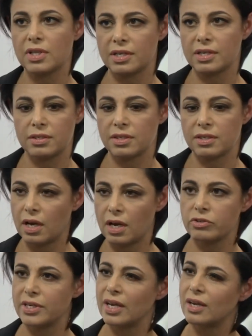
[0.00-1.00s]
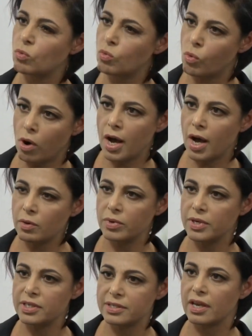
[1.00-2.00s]
lessons and understand why
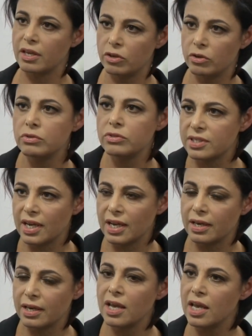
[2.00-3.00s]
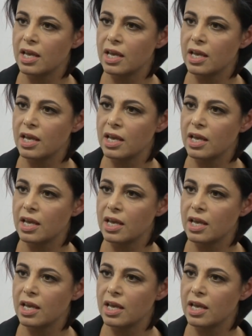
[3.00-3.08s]
we say you state,